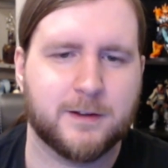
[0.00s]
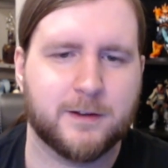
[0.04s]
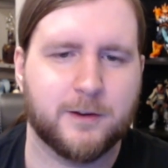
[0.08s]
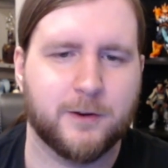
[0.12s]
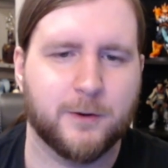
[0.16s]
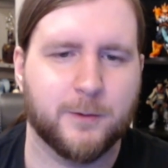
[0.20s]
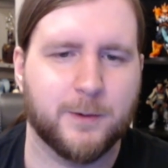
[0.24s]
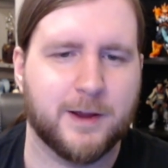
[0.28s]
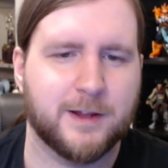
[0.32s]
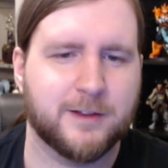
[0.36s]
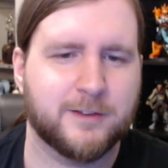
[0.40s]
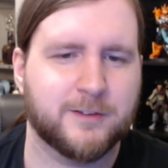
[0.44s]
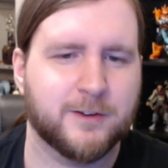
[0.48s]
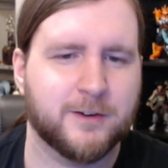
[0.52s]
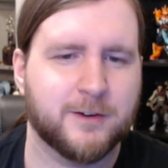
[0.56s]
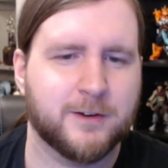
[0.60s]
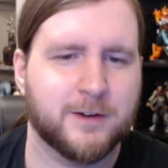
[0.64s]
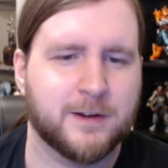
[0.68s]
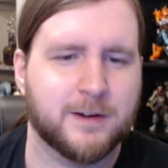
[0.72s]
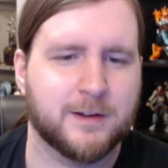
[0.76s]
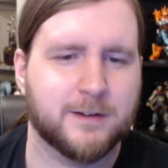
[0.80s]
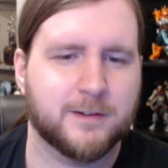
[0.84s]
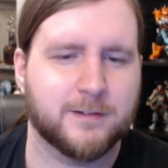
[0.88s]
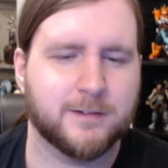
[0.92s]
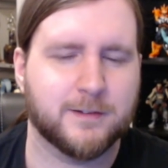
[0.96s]
Your
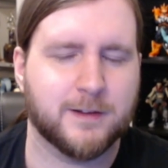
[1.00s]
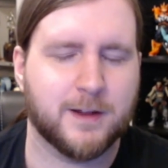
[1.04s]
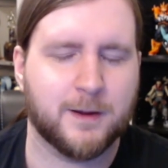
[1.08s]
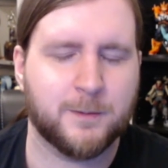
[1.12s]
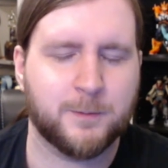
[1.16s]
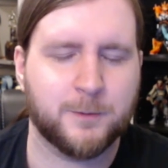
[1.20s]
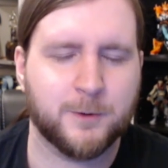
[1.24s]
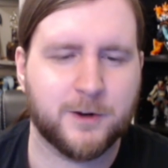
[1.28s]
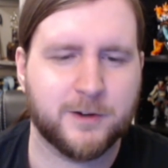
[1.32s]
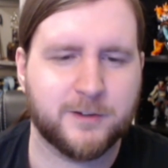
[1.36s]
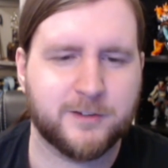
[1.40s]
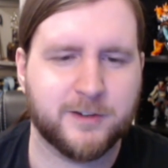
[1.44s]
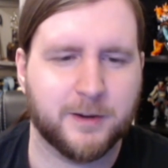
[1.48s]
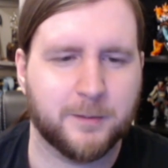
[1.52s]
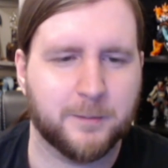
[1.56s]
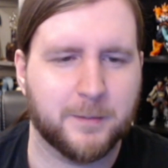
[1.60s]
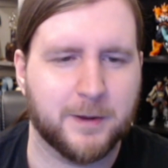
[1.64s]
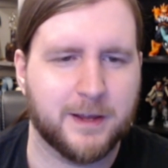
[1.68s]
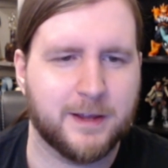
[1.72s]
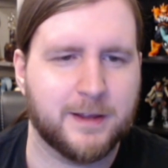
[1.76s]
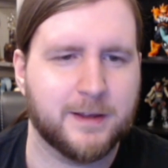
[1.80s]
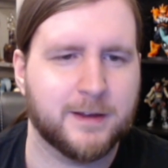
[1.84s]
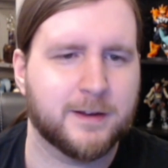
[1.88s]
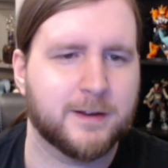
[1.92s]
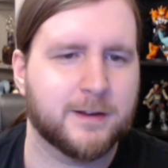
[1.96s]
answer? Stop rushing
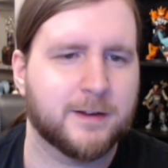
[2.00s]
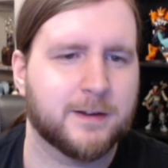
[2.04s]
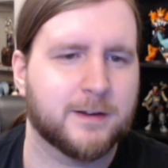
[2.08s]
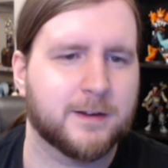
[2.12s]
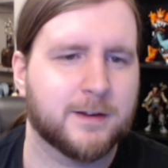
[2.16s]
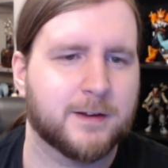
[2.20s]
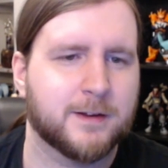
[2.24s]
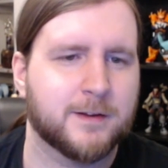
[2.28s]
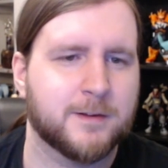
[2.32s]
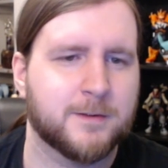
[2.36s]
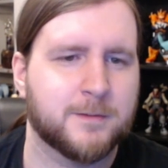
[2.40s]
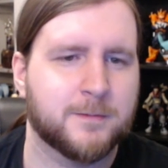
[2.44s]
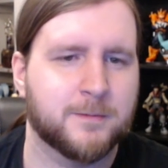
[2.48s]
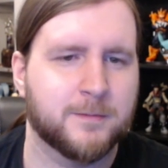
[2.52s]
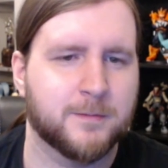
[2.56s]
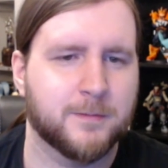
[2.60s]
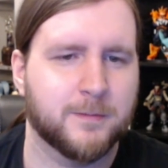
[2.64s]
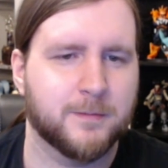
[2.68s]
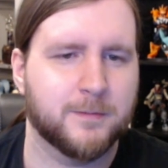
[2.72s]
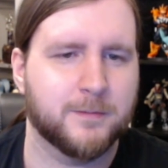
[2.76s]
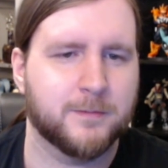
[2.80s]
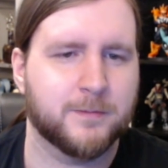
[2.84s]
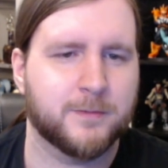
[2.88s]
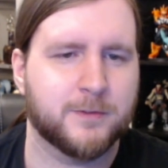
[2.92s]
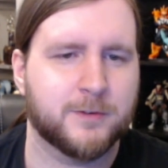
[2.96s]
me.
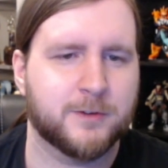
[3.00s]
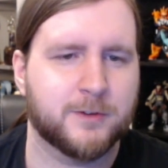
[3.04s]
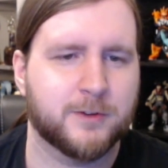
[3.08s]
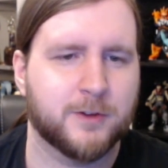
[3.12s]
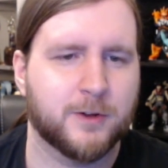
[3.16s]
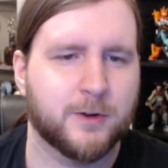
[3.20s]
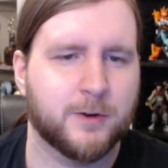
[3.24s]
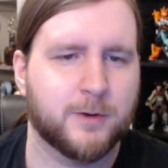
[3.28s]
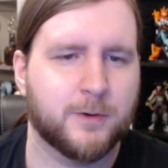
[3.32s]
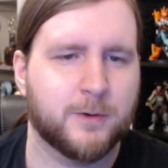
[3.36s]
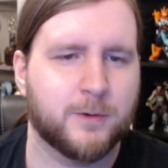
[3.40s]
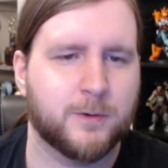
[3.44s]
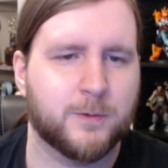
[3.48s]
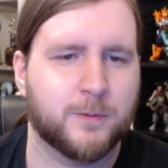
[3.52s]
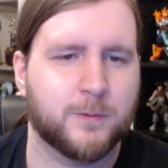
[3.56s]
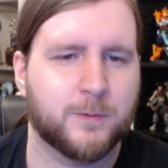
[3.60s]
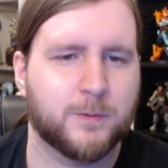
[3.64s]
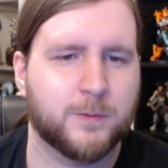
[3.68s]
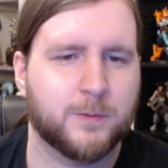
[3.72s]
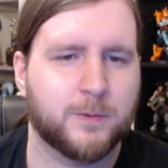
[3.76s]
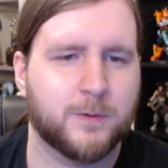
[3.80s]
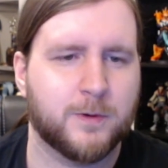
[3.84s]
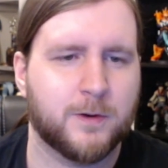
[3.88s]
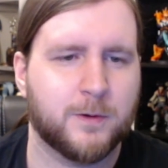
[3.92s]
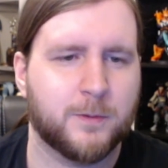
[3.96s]
Hmm. So,
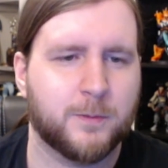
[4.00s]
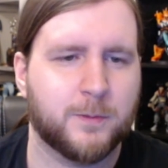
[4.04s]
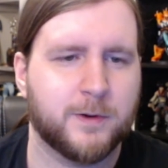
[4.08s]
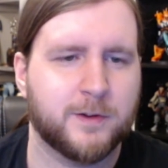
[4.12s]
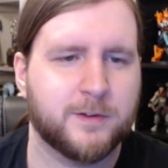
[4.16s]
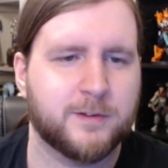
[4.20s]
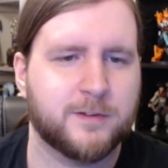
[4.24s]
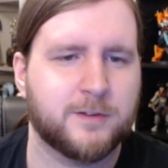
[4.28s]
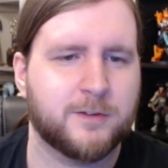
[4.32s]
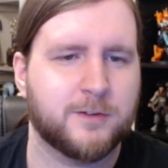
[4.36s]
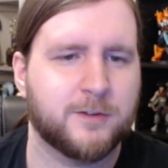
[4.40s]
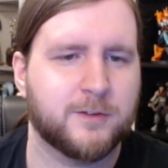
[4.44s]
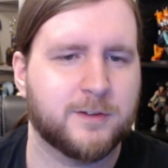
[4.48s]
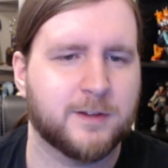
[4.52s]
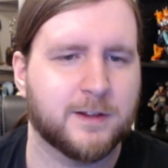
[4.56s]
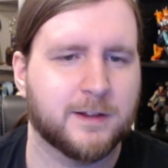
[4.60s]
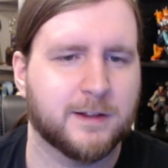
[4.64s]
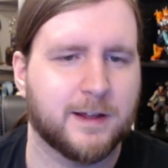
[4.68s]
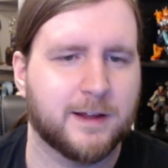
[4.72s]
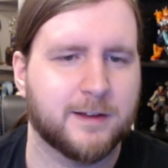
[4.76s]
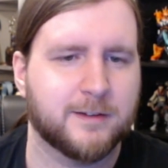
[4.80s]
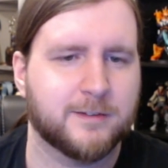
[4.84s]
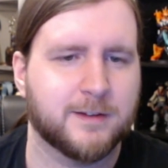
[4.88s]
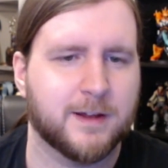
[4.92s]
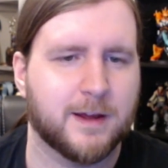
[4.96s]
what was it you said
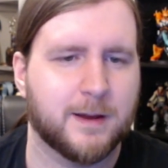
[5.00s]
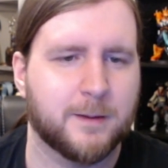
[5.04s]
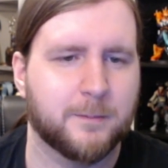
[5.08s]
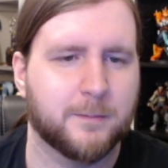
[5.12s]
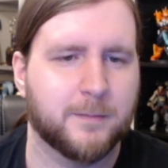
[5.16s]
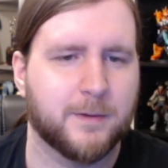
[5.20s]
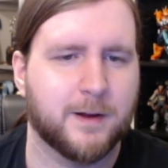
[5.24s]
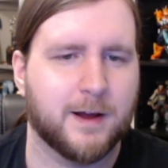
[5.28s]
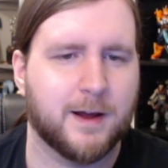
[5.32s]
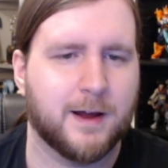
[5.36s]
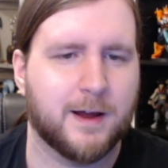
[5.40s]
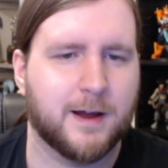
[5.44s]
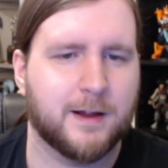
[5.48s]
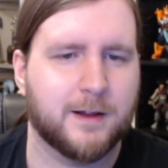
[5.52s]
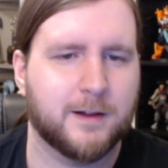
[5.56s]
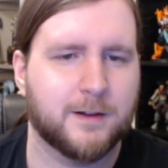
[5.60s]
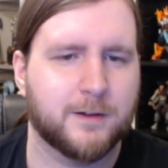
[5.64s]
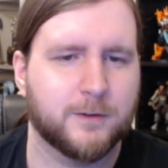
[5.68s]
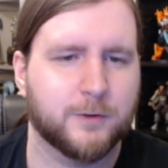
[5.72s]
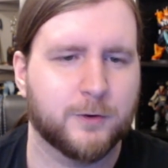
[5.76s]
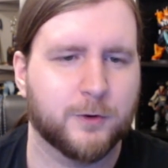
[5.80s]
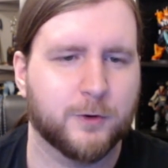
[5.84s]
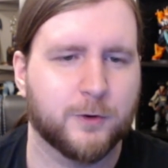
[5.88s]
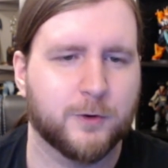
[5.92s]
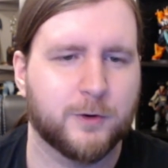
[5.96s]
last time?
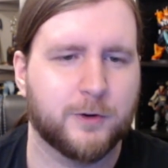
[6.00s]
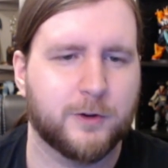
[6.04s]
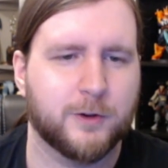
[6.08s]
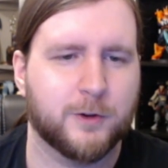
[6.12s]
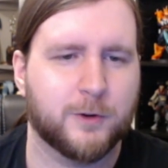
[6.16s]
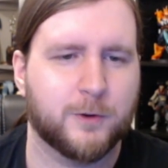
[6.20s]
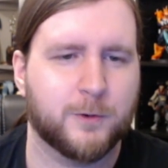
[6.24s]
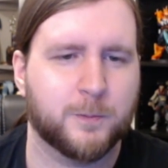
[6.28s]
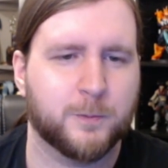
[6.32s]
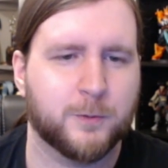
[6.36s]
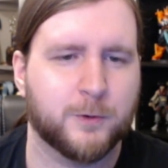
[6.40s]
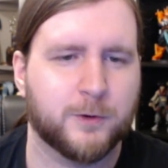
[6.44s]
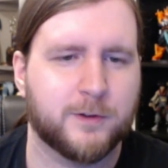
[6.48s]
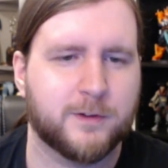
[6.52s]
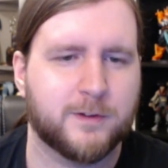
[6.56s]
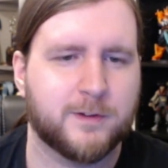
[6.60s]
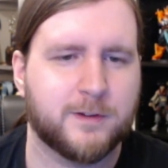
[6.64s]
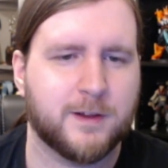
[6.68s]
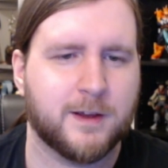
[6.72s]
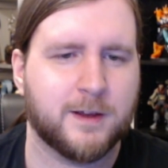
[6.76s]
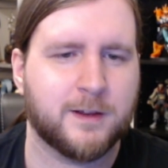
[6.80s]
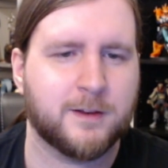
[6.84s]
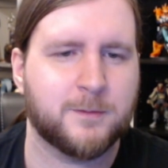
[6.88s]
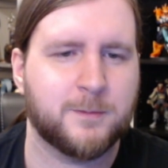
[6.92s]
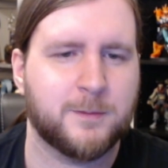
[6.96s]
I'll, or er, you'll
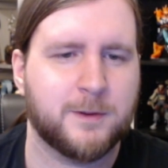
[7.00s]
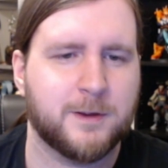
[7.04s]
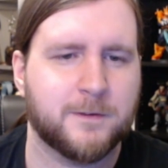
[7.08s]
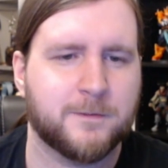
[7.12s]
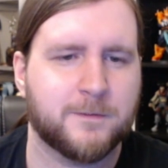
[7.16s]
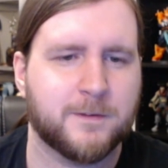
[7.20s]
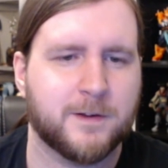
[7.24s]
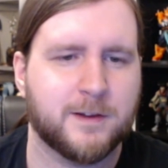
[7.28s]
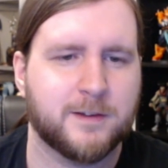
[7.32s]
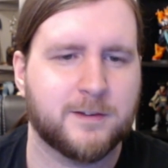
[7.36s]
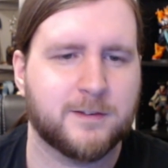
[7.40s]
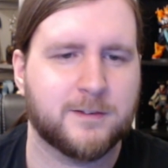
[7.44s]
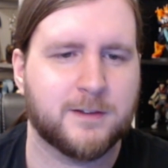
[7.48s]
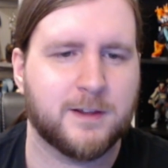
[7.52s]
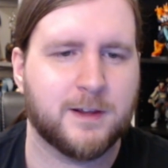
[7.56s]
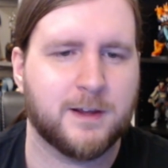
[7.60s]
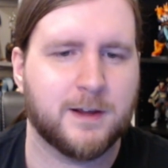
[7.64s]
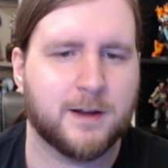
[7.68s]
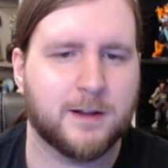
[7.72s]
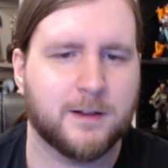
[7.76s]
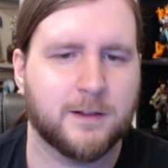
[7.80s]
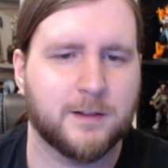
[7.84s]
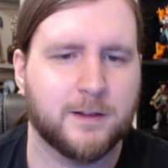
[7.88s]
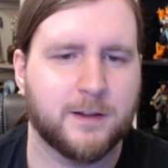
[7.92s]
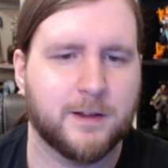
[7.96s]
protect me if I
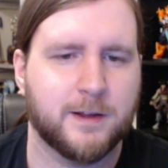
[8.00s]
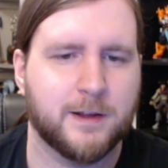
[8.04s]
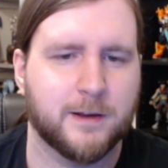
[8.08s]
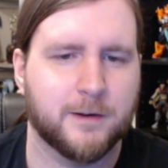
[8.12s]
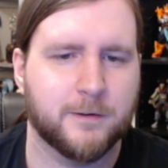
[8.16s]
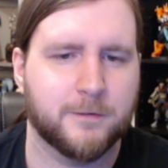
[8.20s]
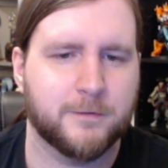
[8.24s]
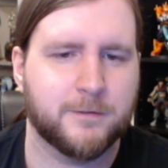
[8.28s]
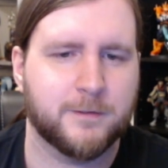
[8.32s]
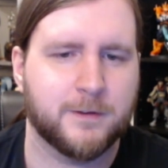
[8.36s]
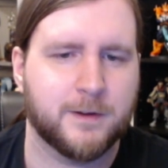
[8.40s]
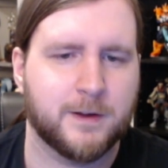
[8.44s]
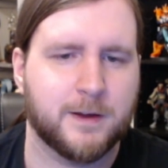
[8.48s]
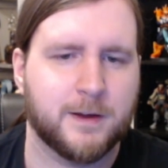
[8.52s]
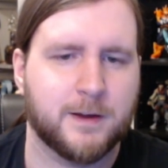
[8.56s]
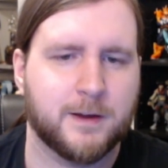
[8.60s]
say I'll live.